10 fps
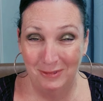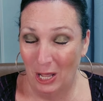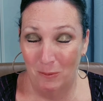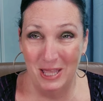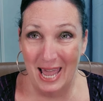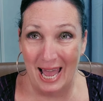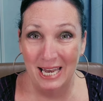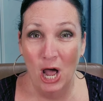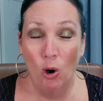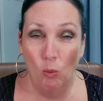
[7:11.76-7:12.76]
Tell me
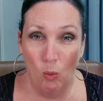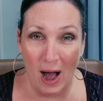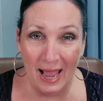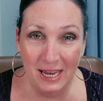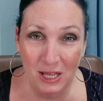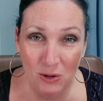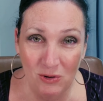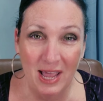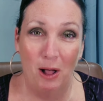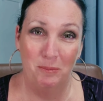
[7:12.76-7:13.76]
that. Why do you
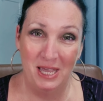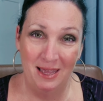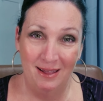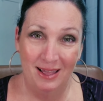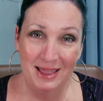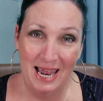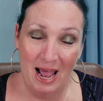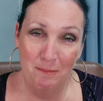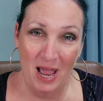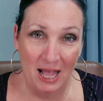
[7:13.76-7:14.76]
tell me that
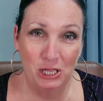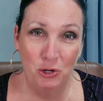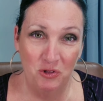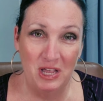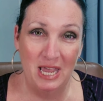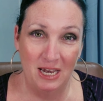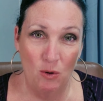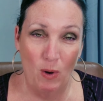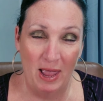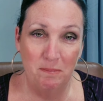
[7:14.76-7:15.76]
I'm not losing any
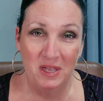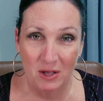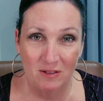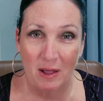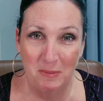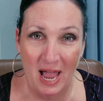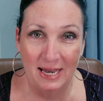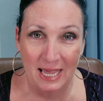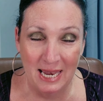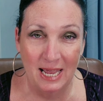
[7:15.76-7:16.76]
weight because I'm
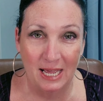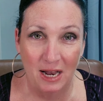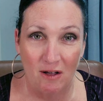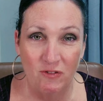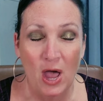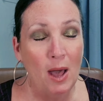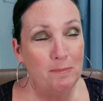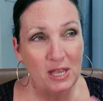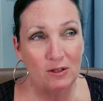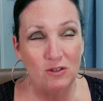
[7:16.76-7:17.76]
not eating enough?
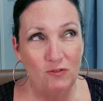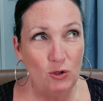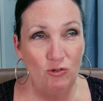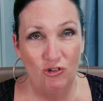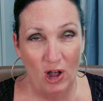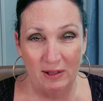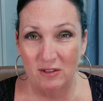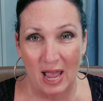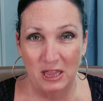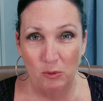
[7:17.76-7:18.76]
Because if you
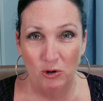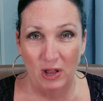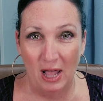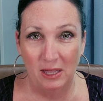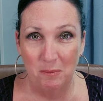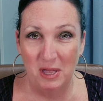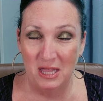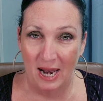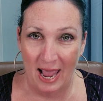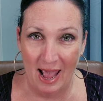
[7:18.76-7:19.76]
just got through telling me
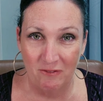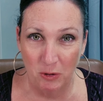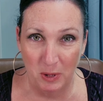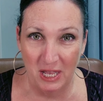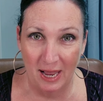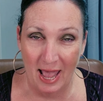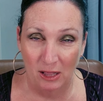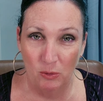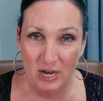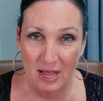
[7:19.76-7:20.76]
that I have to be in a
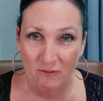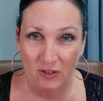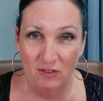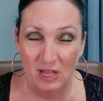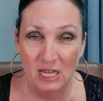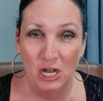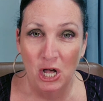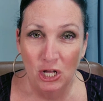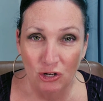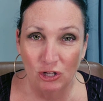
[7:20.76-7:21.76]
calorie deficit
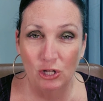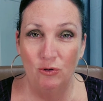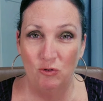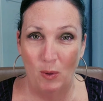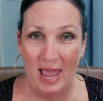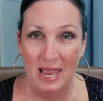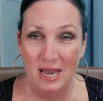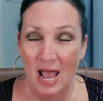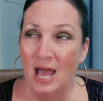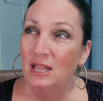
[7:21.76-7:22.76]
to lose
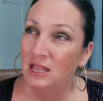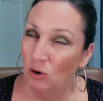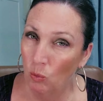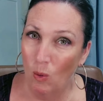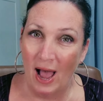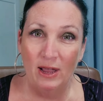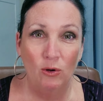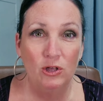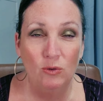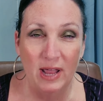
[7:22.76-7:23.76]
weight, then why
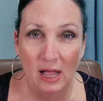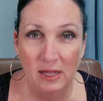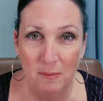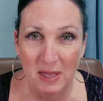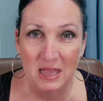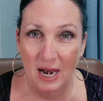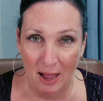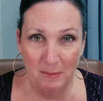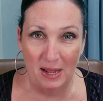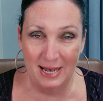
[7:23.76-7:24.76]
are you telling me that
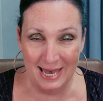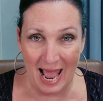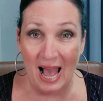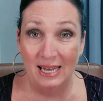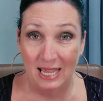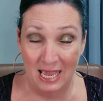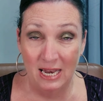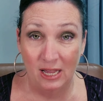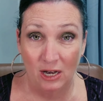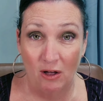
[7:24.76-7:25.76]
I'm not
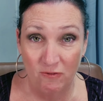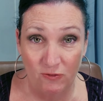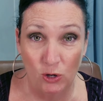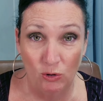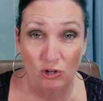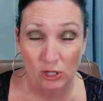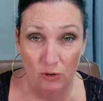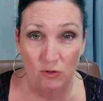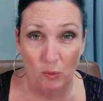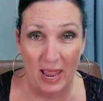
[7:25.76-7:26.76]
eating enough food to
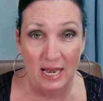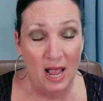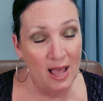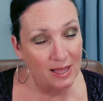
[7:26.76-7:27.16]
lose weight?